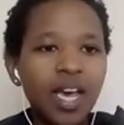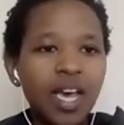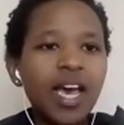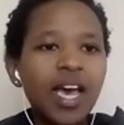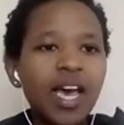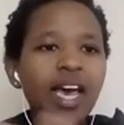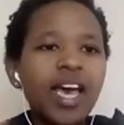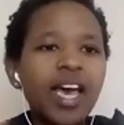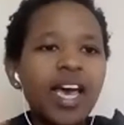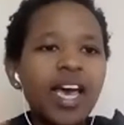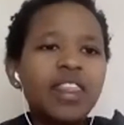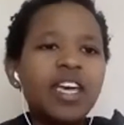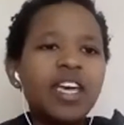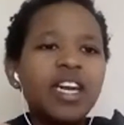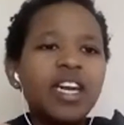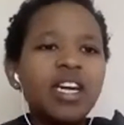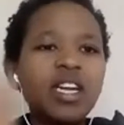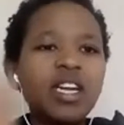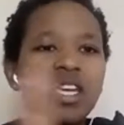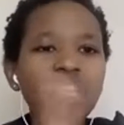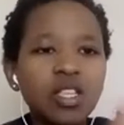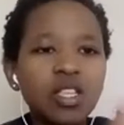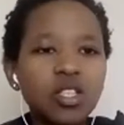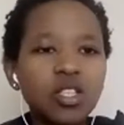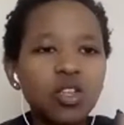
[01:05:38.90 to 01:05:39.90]
and the
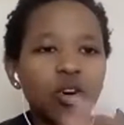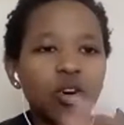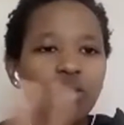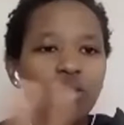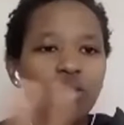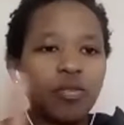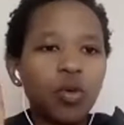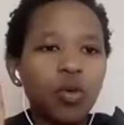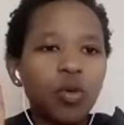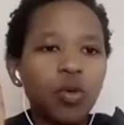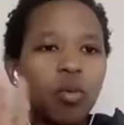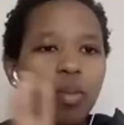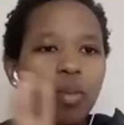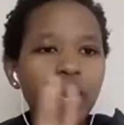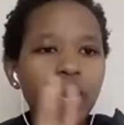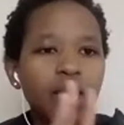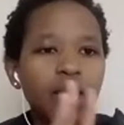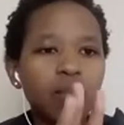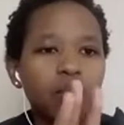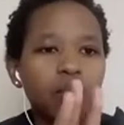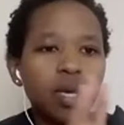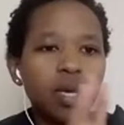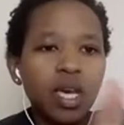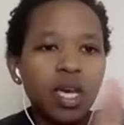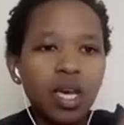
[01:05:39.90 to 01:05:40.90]
needs of
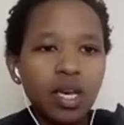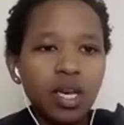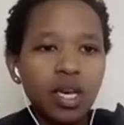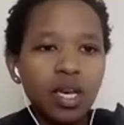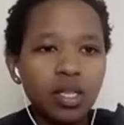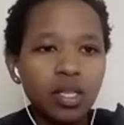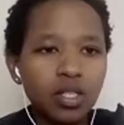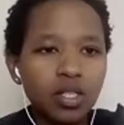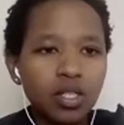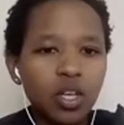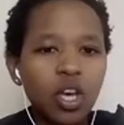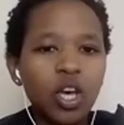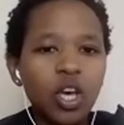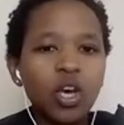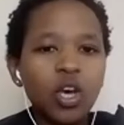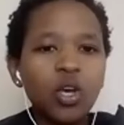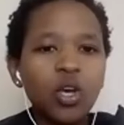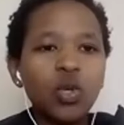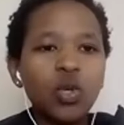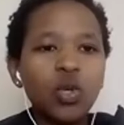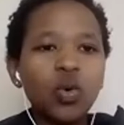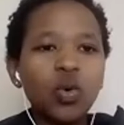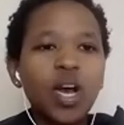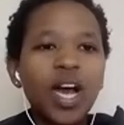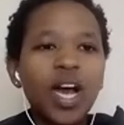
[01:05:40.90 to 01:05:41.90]
human beings,
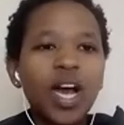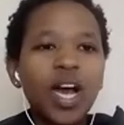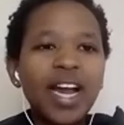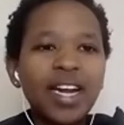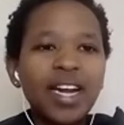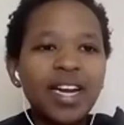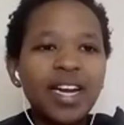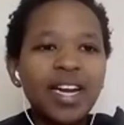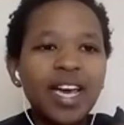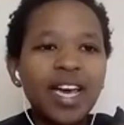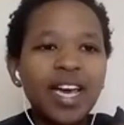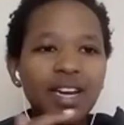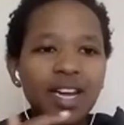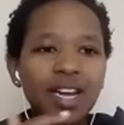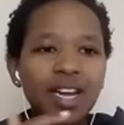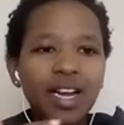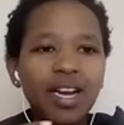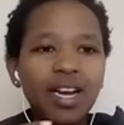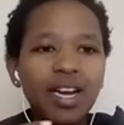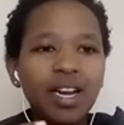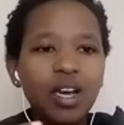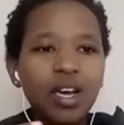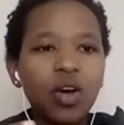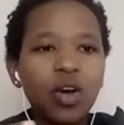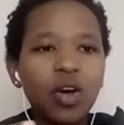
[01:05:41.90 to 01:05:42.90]
you can
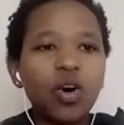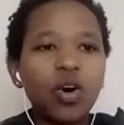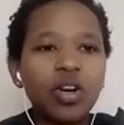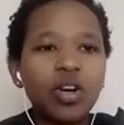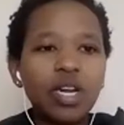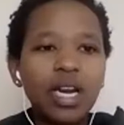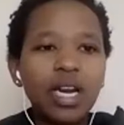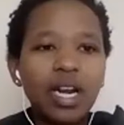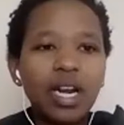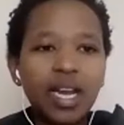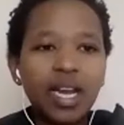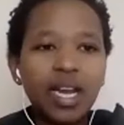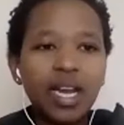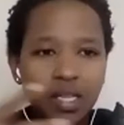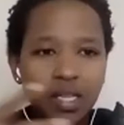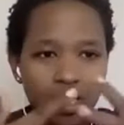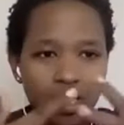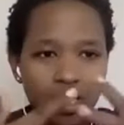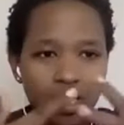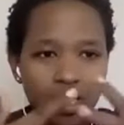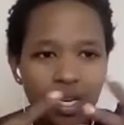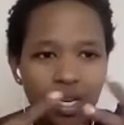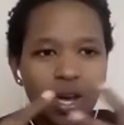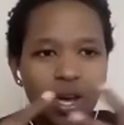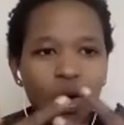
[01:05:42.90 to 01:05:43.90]
directly correlate
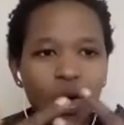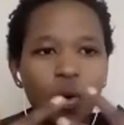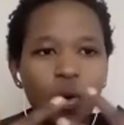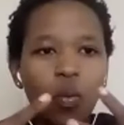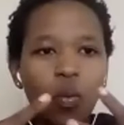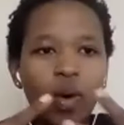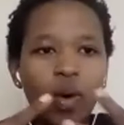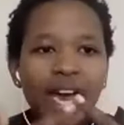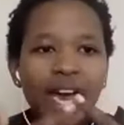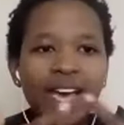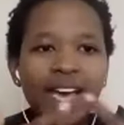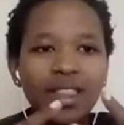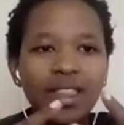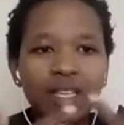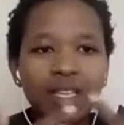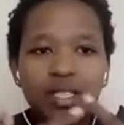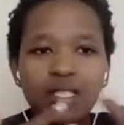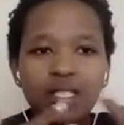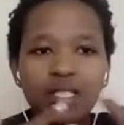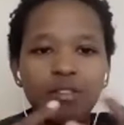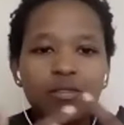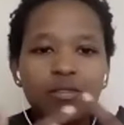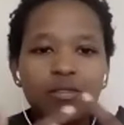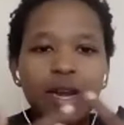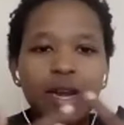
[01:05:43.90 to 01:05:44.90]
where
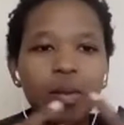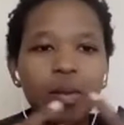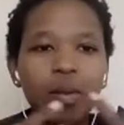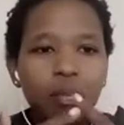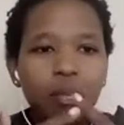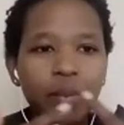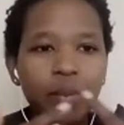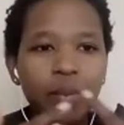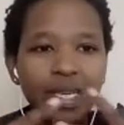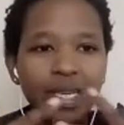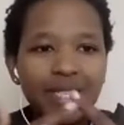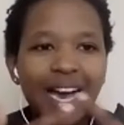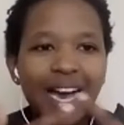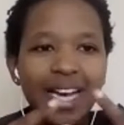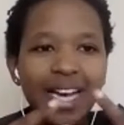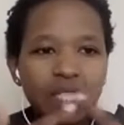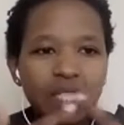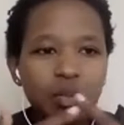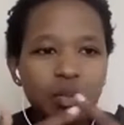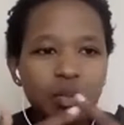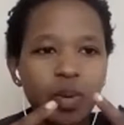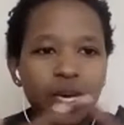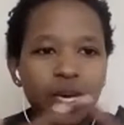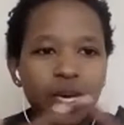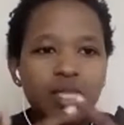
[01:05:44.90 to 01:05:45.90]
these development
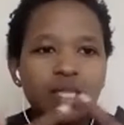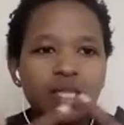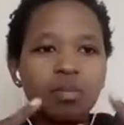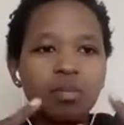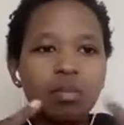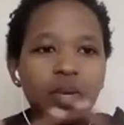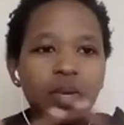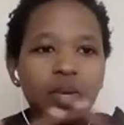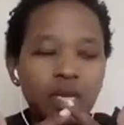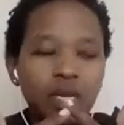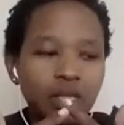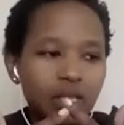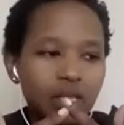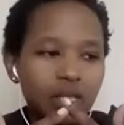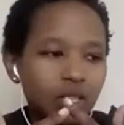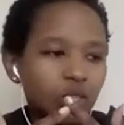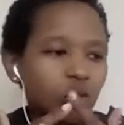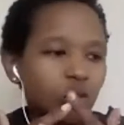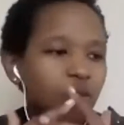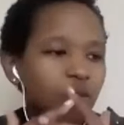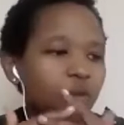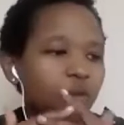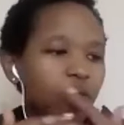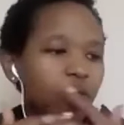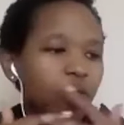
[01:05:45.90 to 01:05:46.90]
aspects meet.
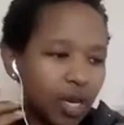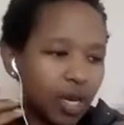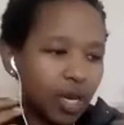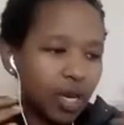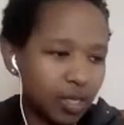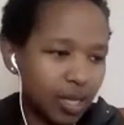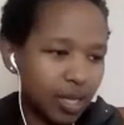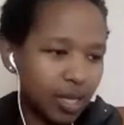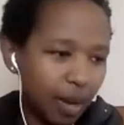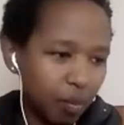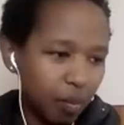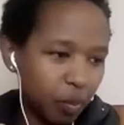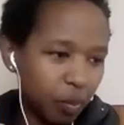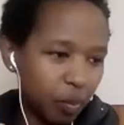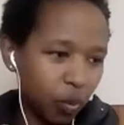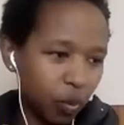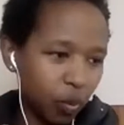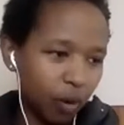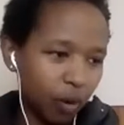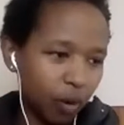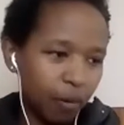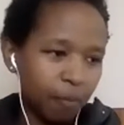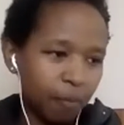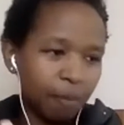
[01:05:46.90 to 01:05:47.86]
So for example,